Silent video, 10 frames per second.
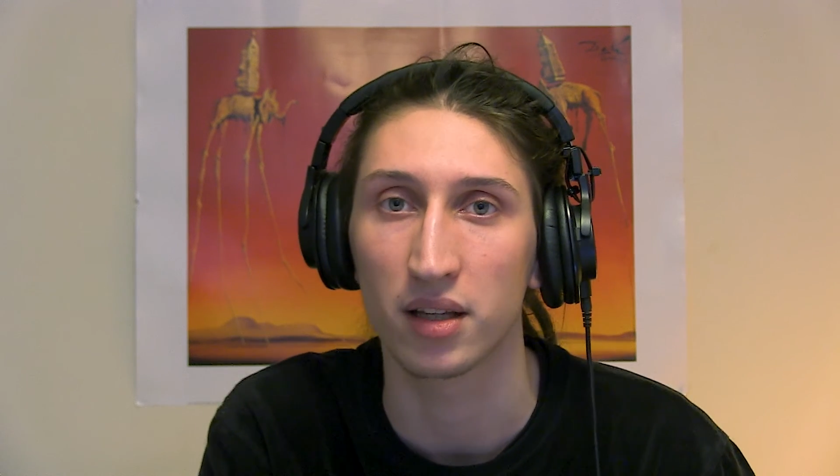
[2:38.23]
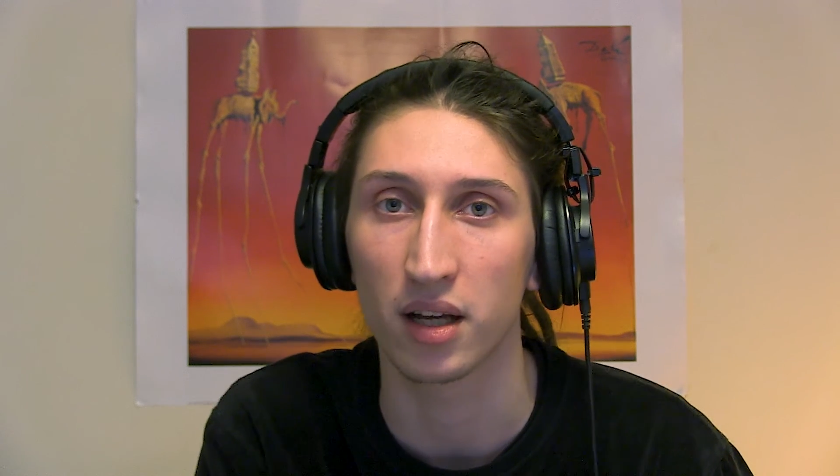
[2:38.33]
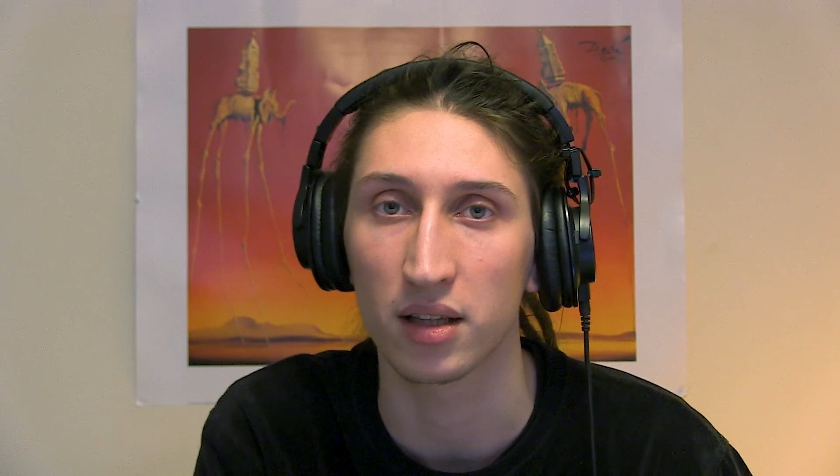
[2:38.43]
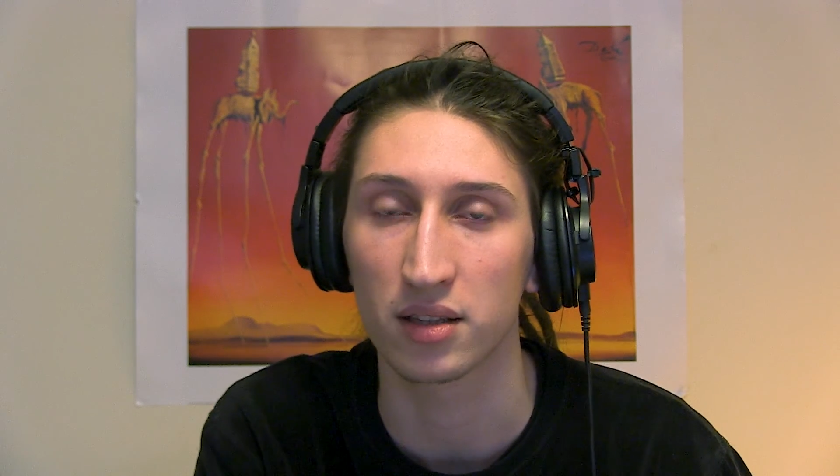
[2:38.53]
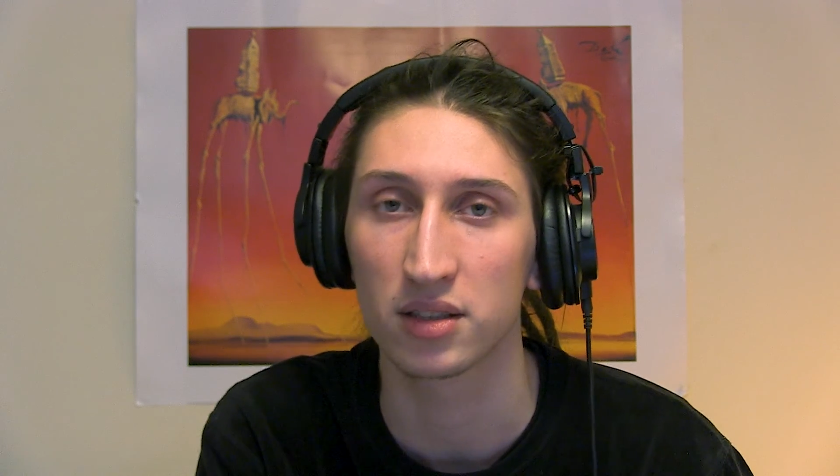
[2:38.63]

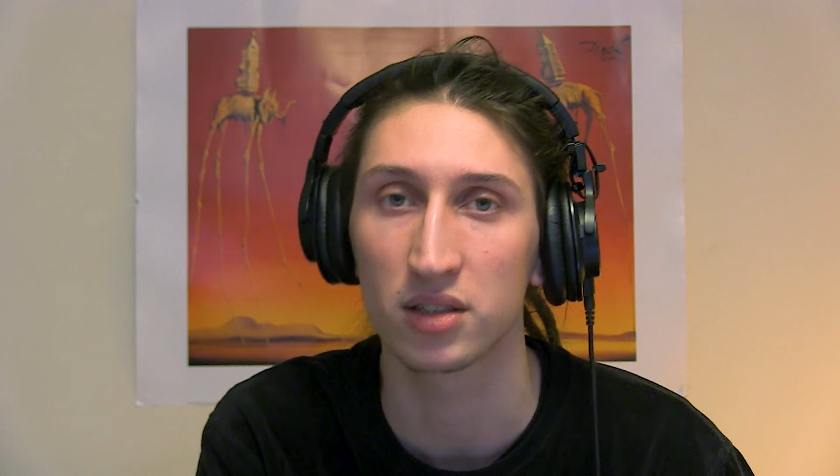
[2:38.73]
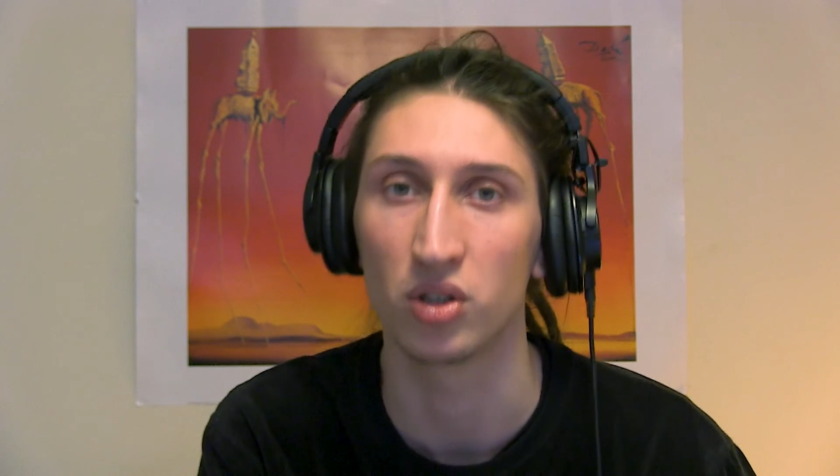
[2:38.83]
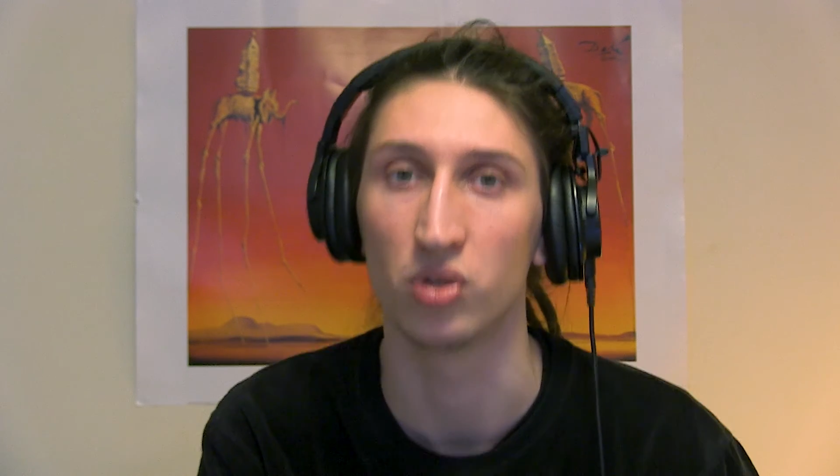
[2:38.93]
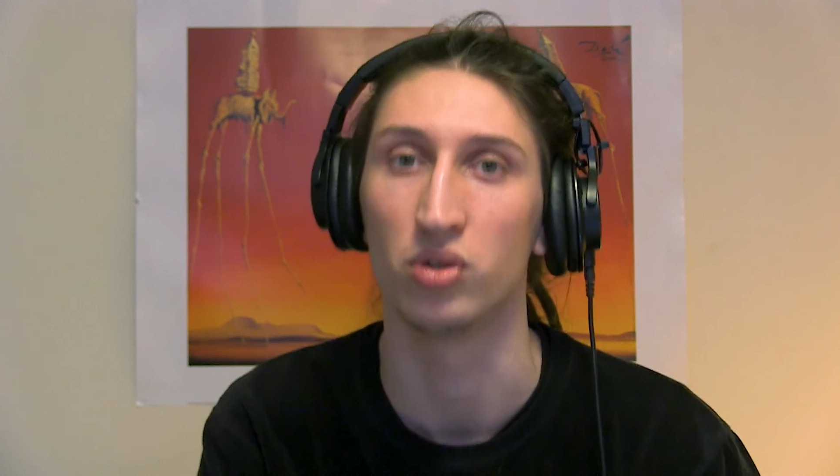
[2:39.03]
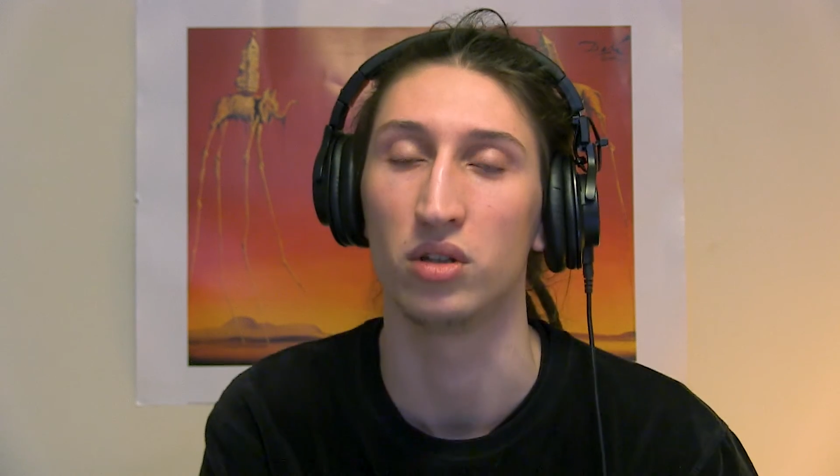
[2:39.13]
that's
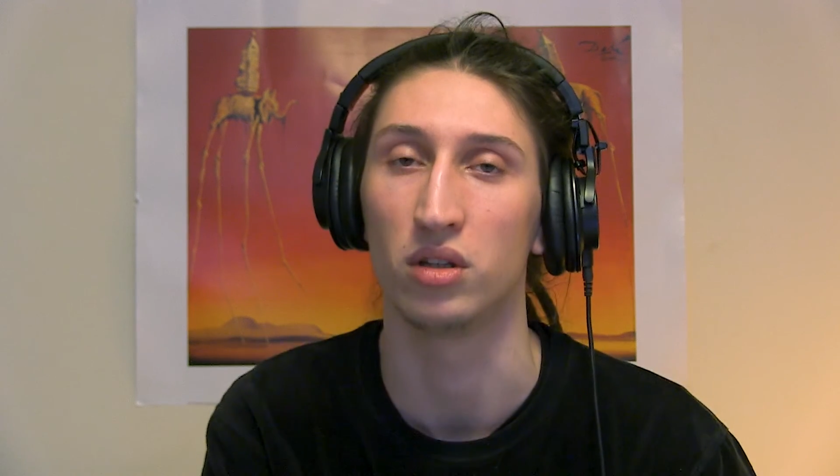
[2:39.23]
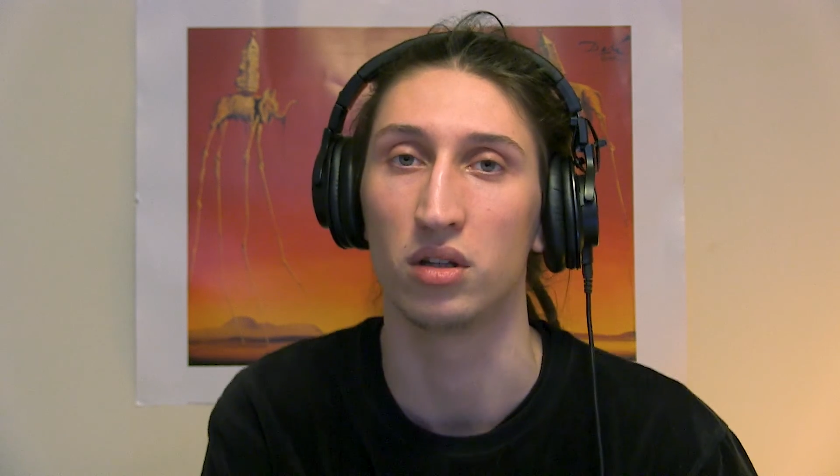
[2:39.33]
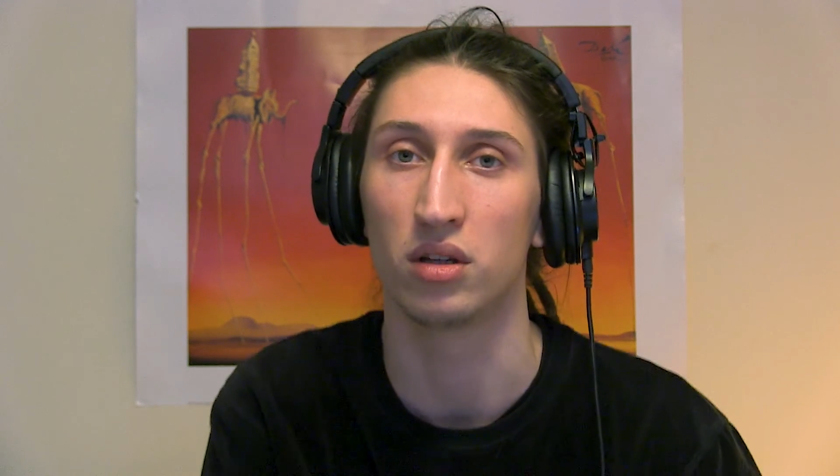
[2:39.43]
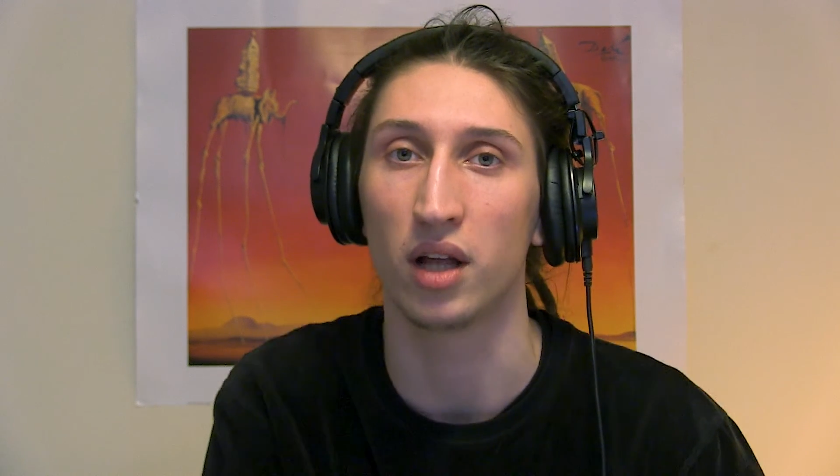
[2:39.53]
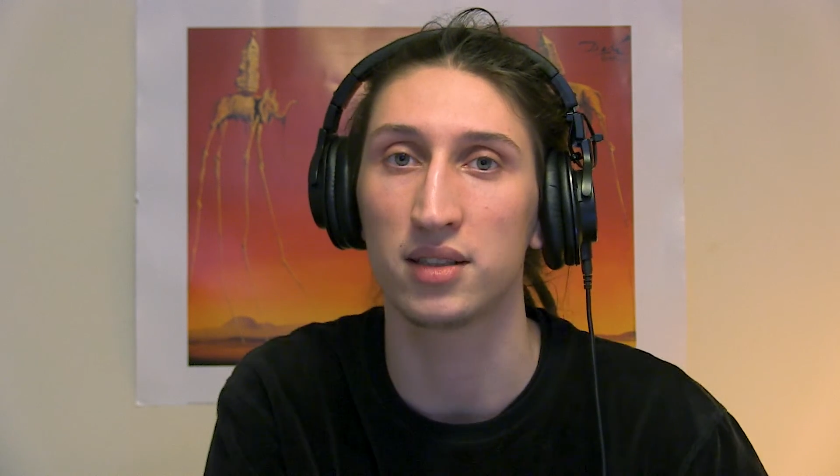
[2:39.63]

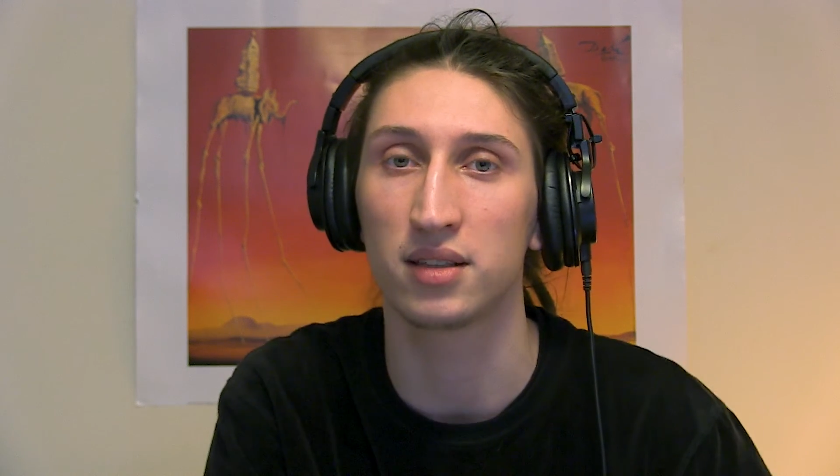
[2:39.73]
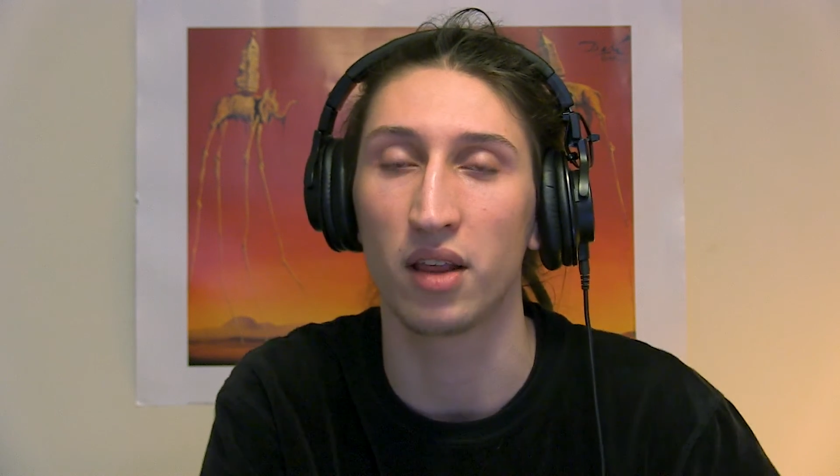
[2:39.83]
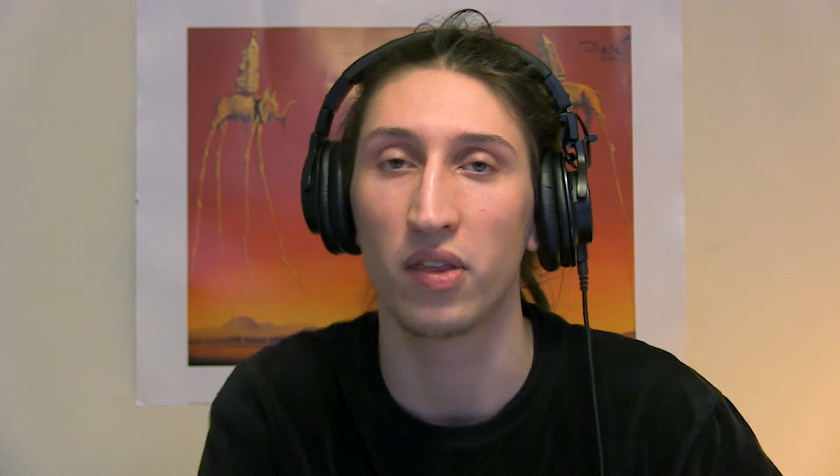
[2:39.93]
the